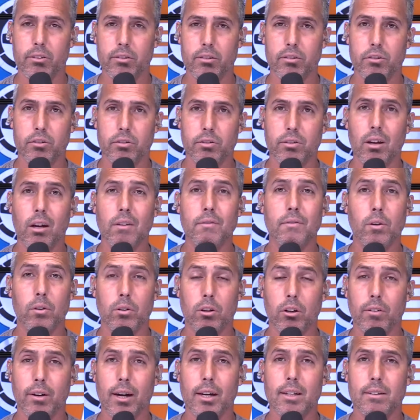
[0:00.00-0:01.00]
This is your cell
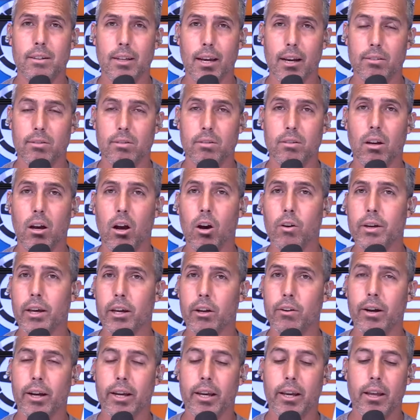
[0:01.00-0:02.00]
phone, correct? Yes.
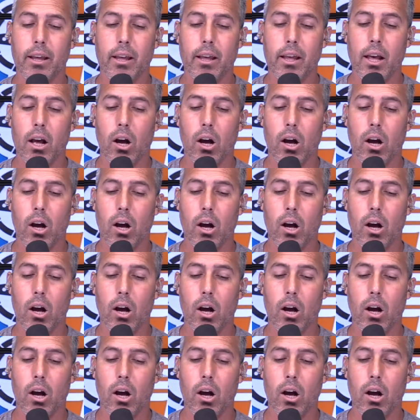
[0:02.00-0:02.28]
Okay, great.